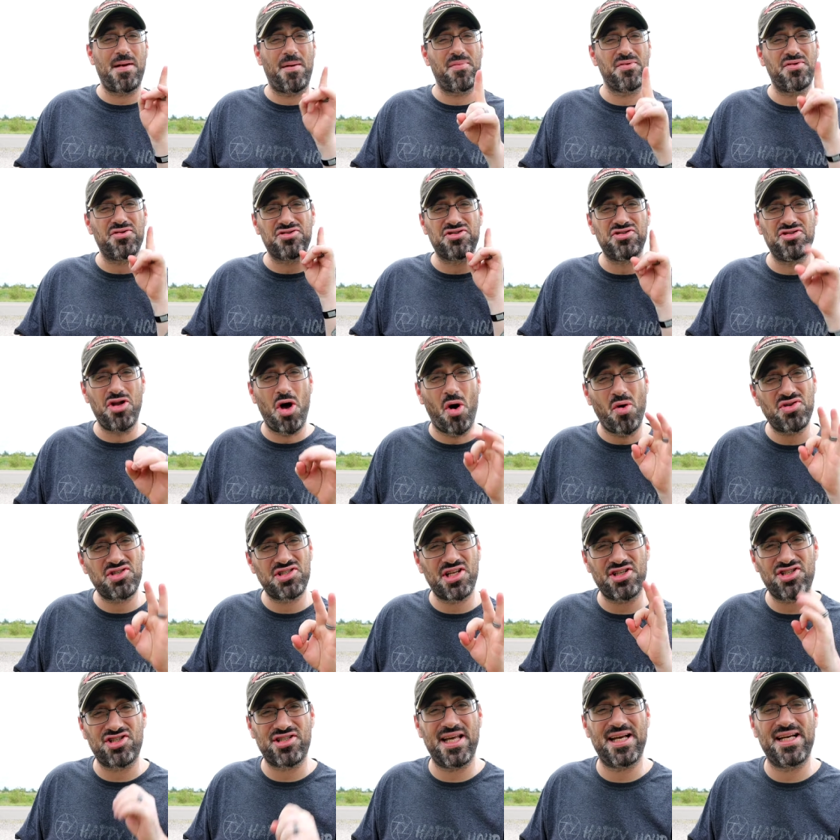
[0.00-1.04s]
remember there's no
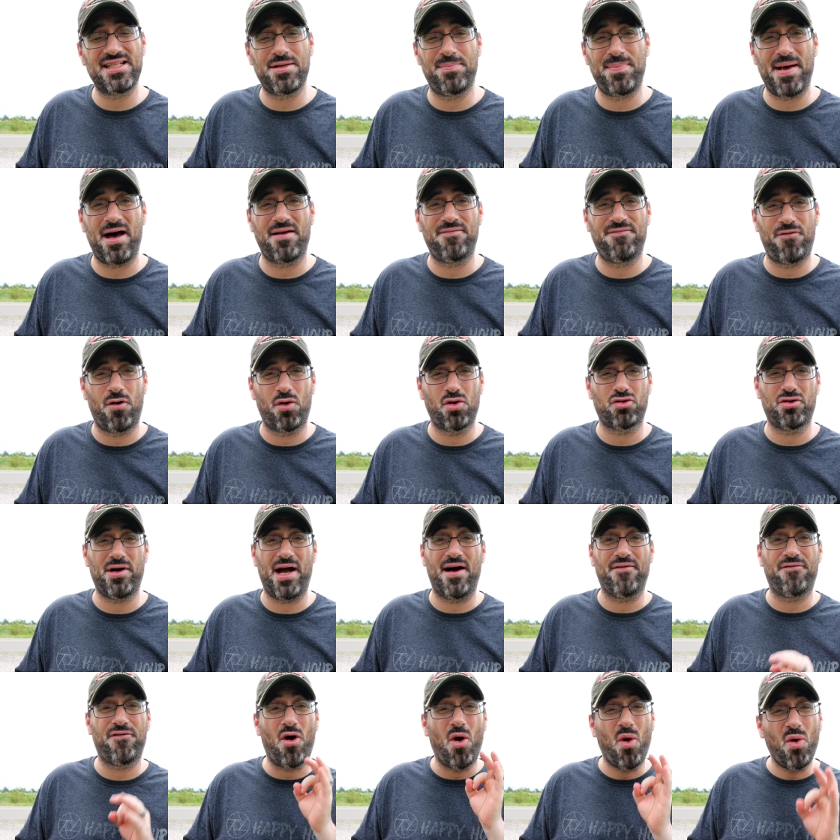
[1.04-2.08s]
such thing as a bad
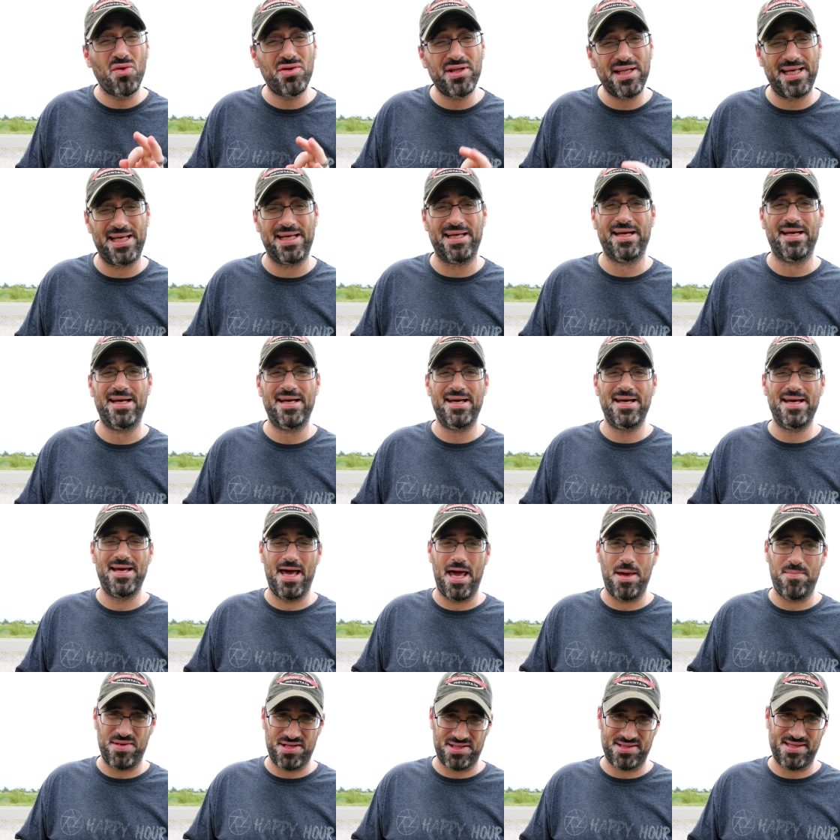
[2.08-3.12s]
photograph, only
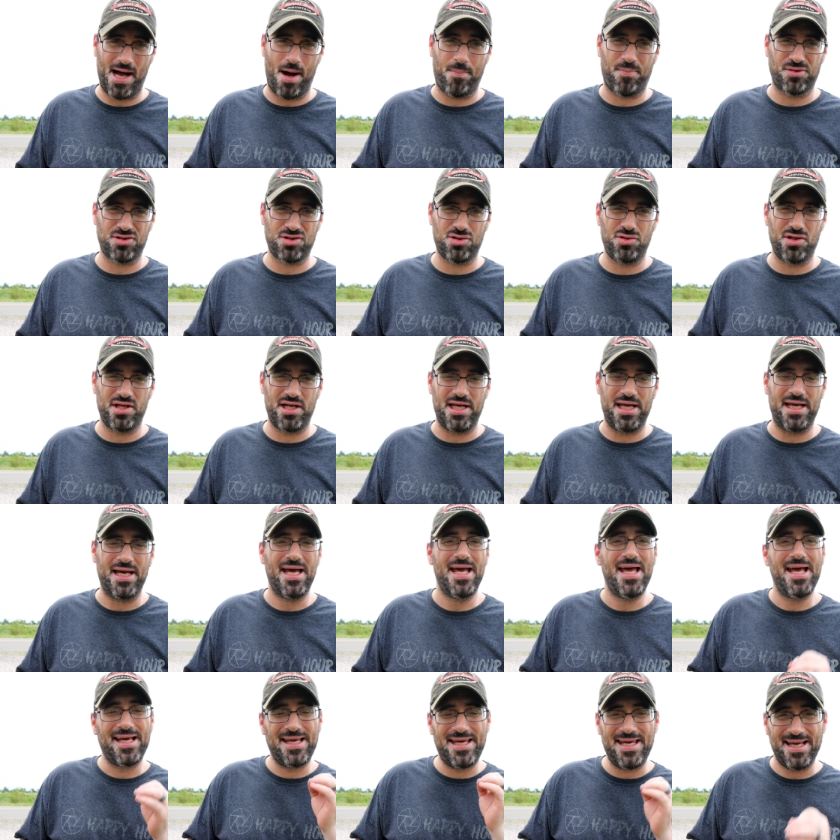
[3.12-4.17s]
a missed opportunity.
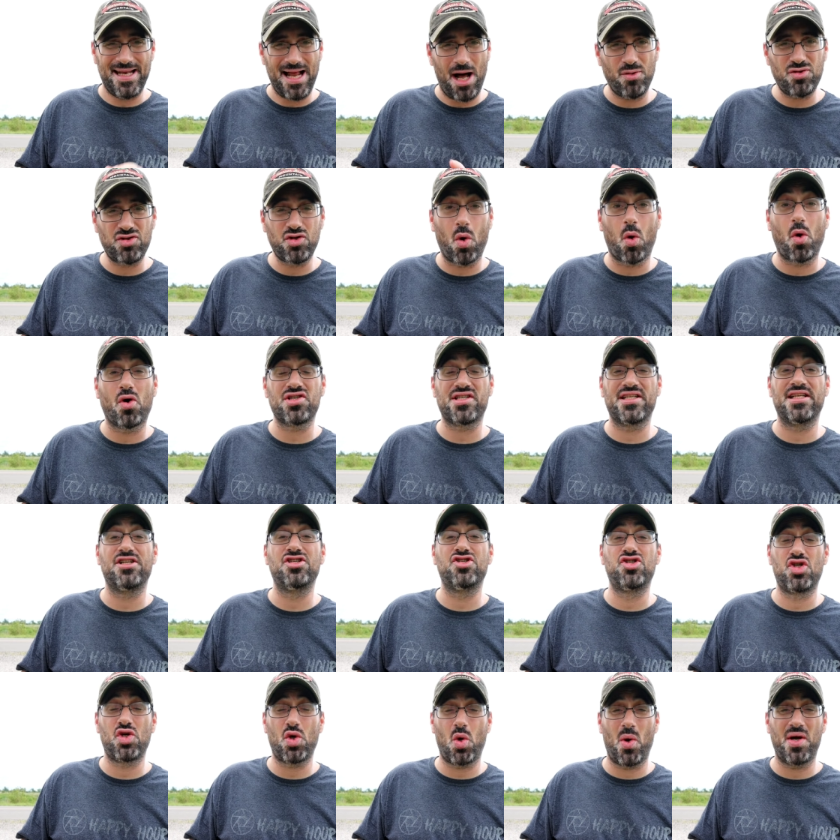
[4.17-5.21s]
Get outdoors and
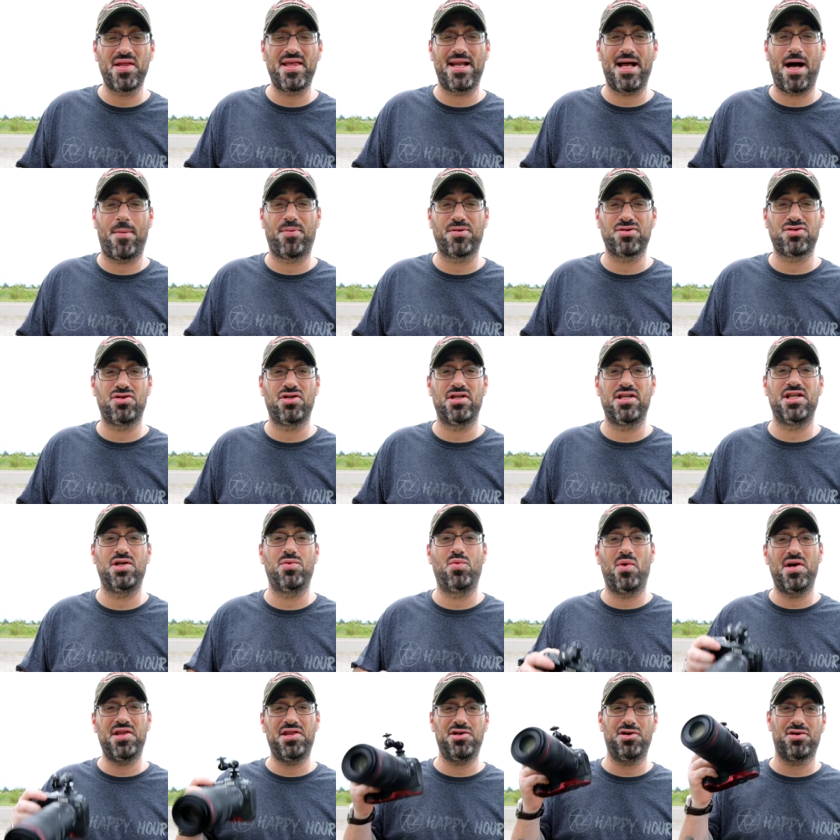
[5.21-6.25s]
enjoy that
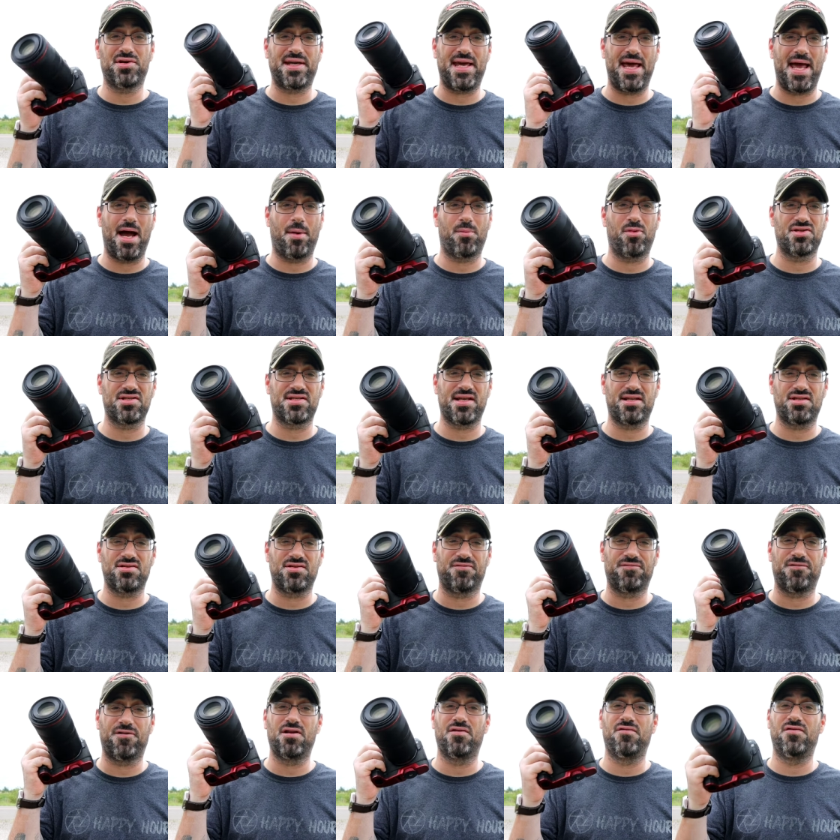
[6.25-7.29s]
opportunity with your cameras
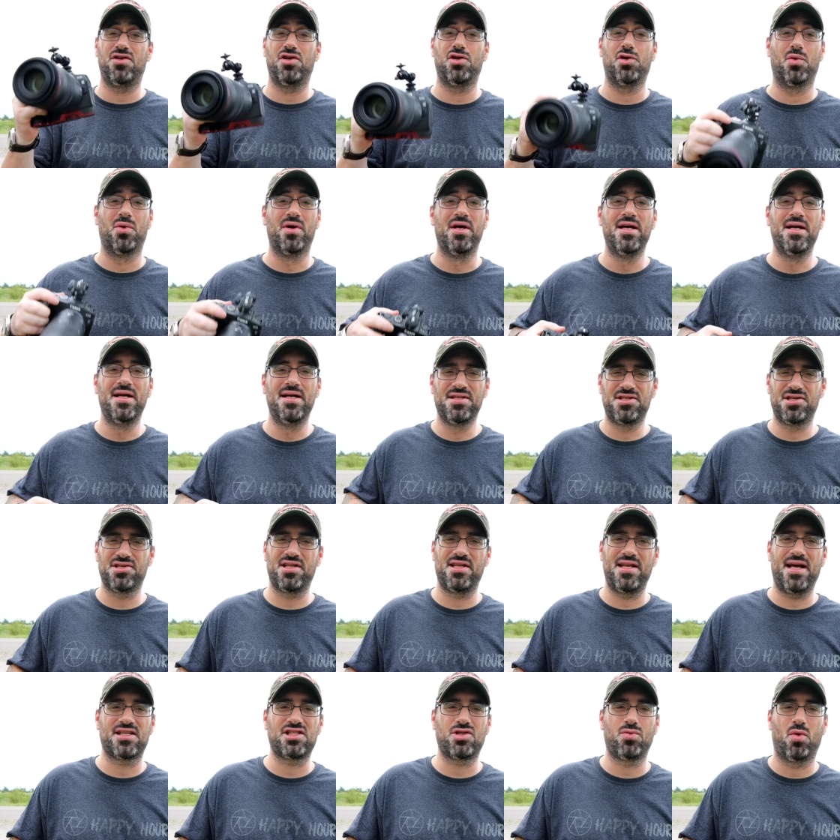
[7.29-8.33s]
that's in front of you.
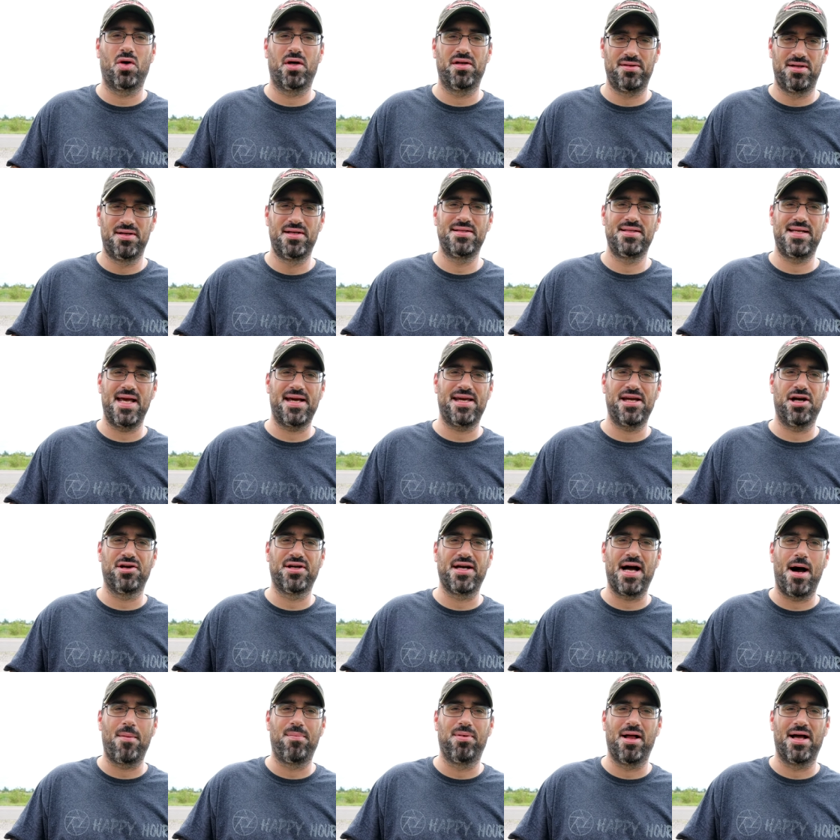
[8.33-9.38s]
Till the next one, take
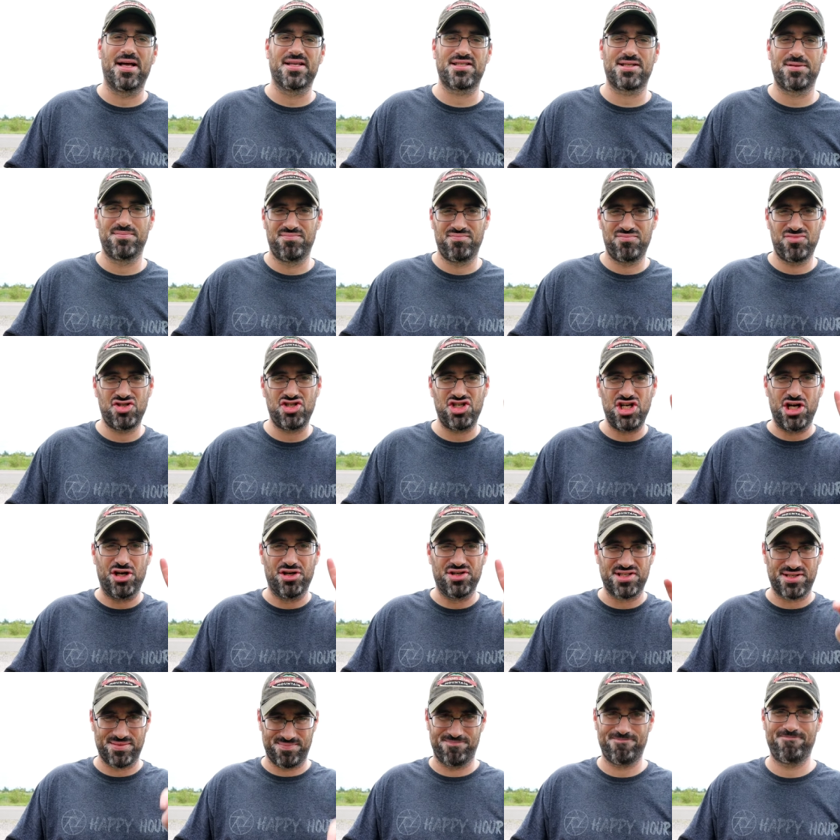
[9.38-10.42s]
care, God bless.
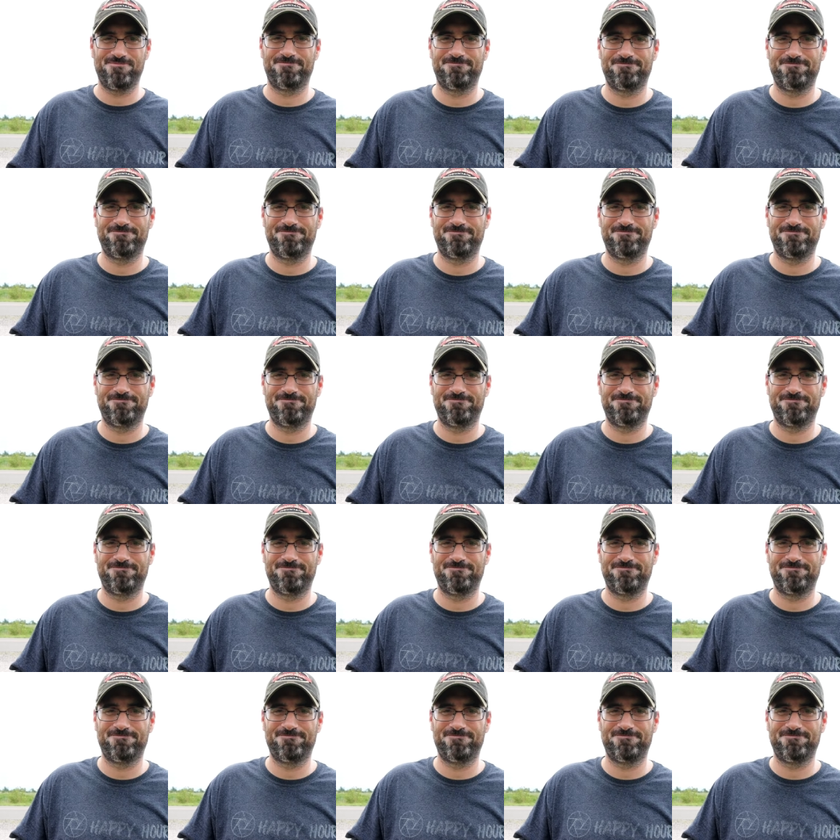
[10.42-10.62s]
Cheers.